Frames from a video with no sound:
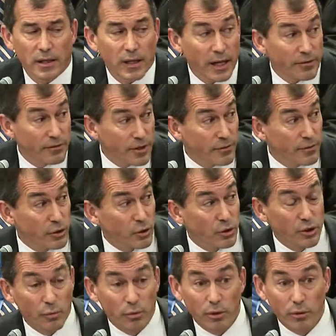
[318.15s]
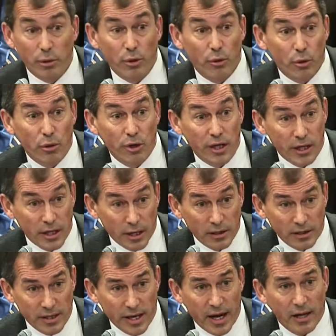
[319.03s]
A lot of difficulty with recruiting
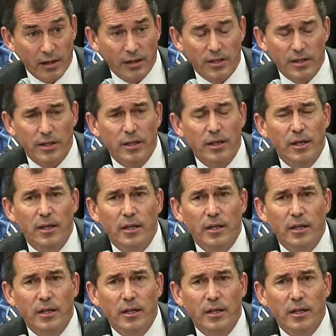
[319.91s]
young talent.